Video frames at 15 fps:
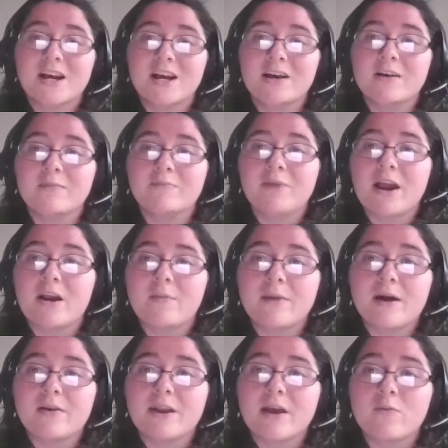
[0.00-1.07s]
Uh,
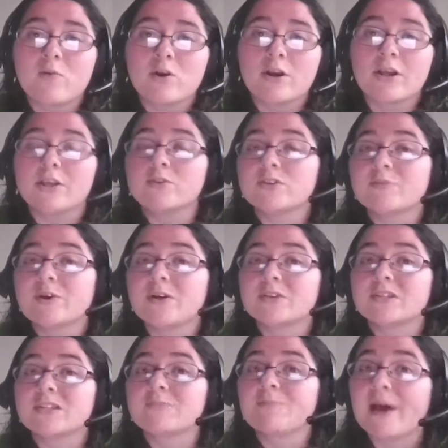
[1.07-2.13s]
Paramount Network, it used to be
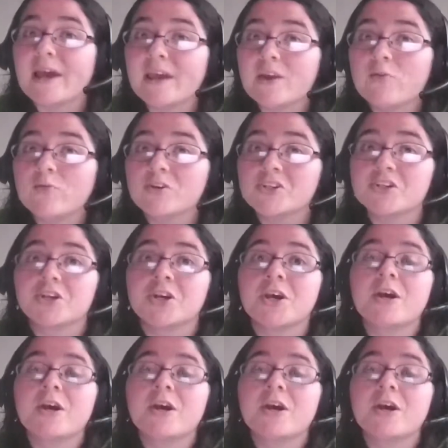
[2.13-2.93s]
called Spike, which